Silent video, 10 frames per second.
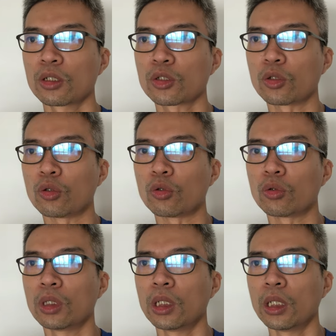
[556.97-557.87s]

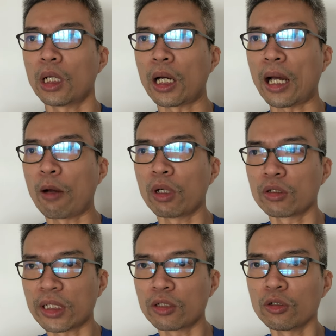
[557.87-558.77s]
So I
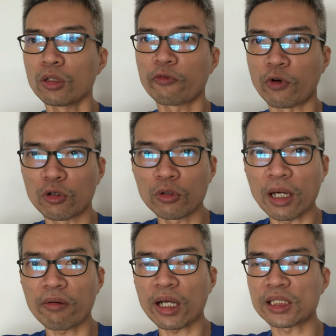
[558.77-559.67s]
want to take note for
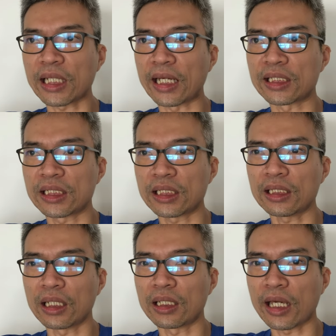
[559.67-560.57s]
GoodRX, I
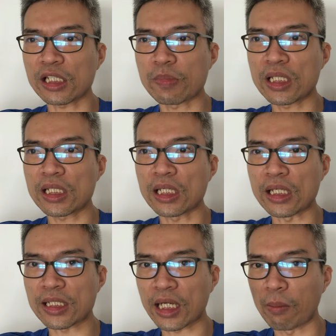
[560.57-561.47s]
see that the SBC
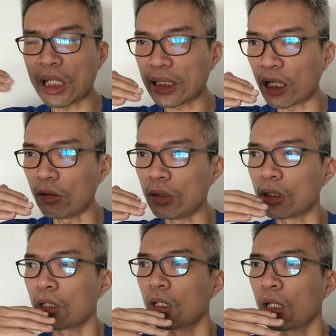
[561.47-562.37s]
is coming down.